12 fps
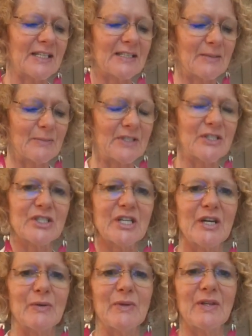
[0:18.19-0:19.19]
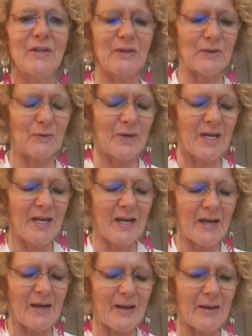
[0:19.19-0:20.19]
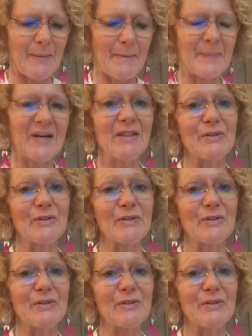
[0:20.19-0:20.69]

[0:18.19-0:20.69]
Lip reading: I am going to share with you my